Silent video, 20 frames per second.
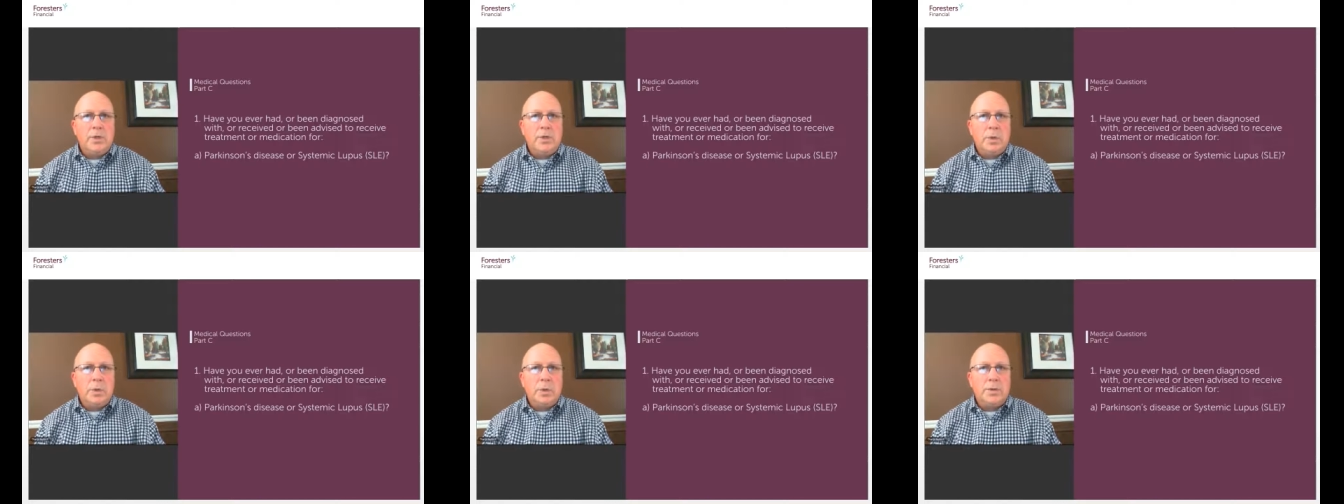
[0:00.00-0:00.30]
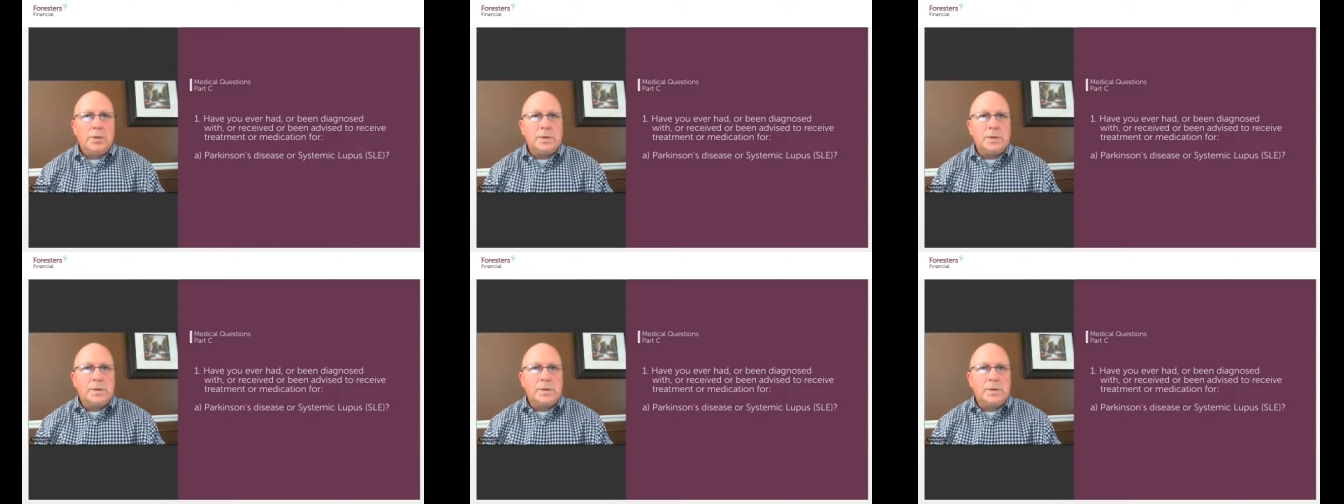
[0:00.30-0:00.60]
to
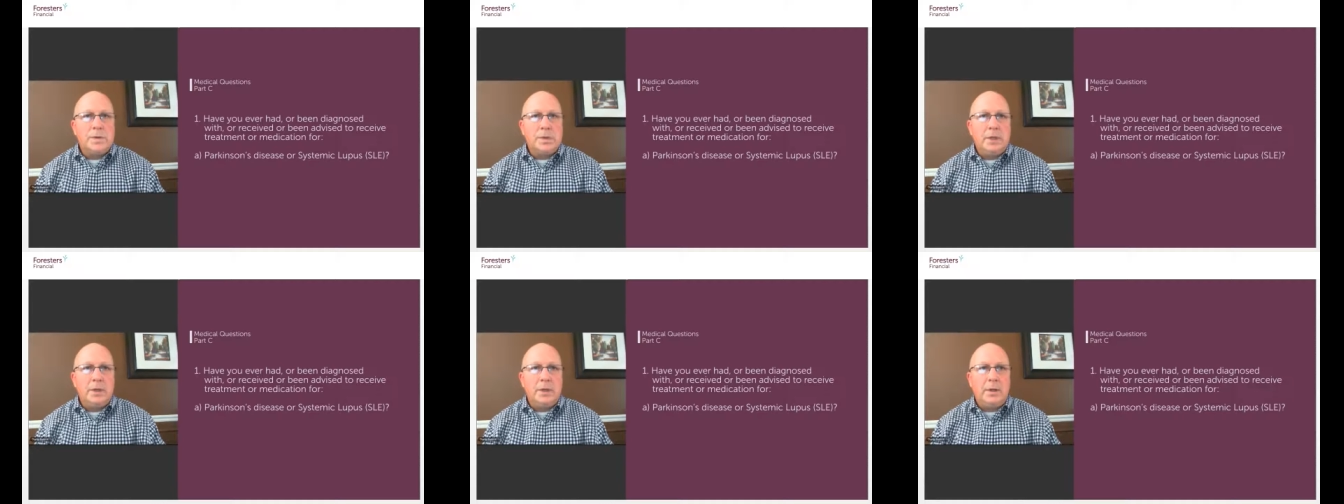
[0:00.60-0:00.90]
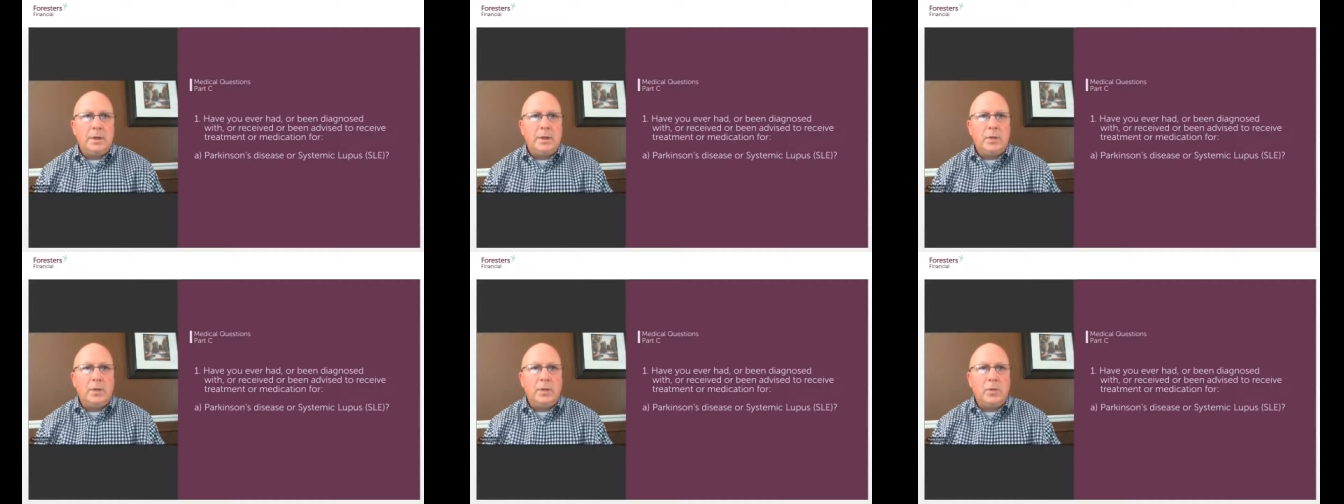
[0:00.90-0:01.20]

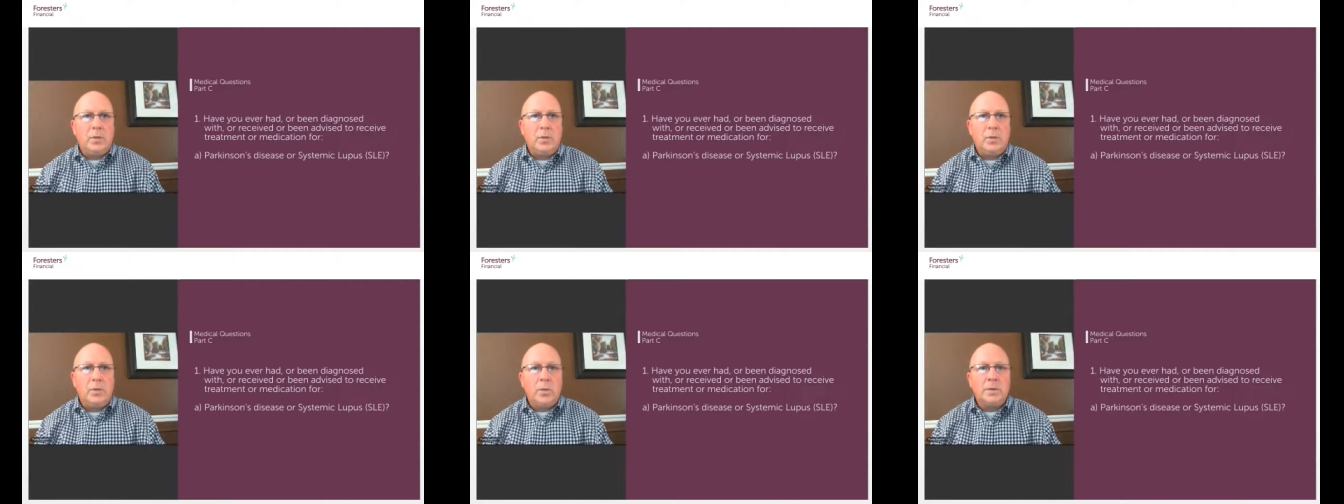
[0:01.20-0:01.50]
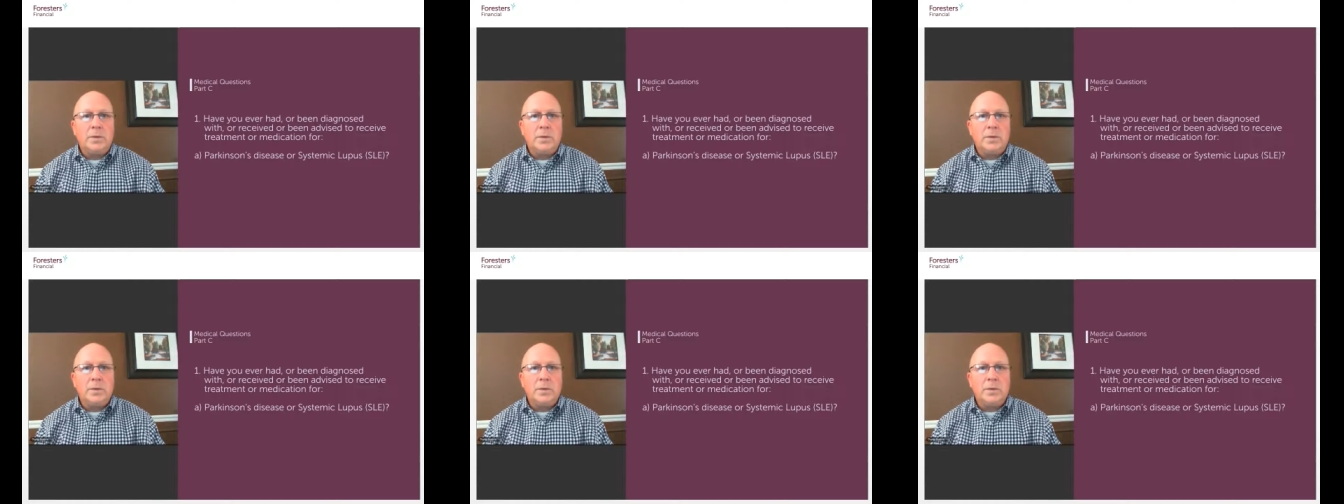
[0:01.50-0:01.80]
understand
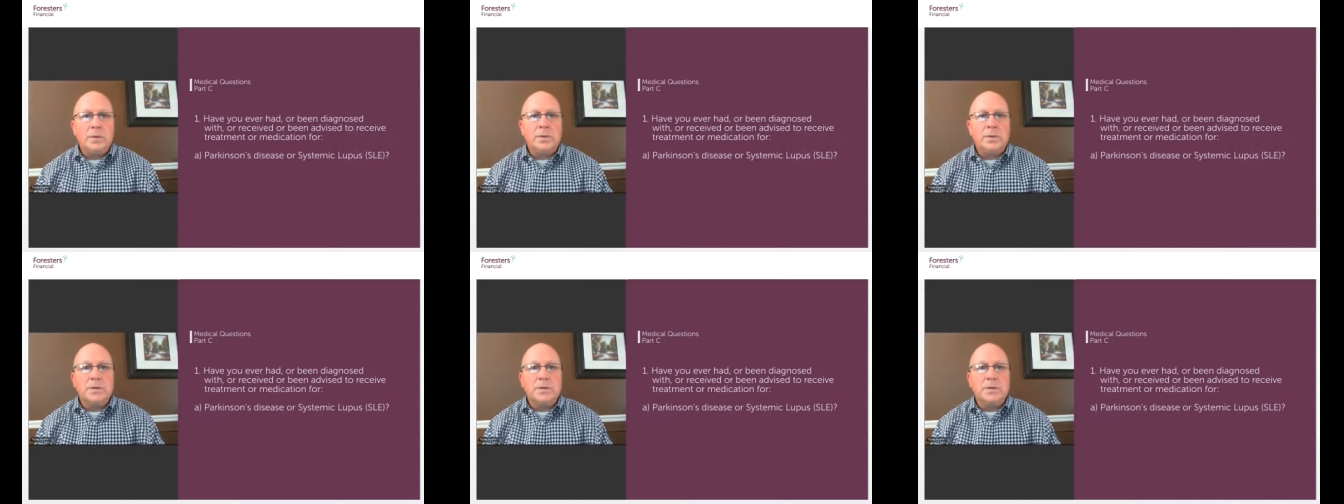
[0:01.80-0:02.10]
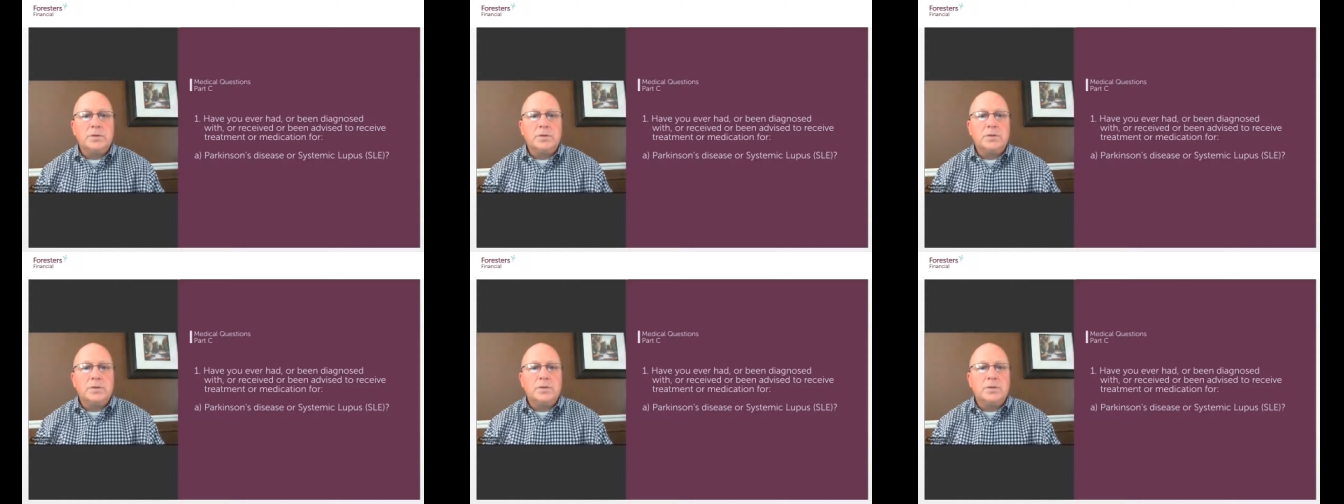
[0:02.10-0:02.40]
what those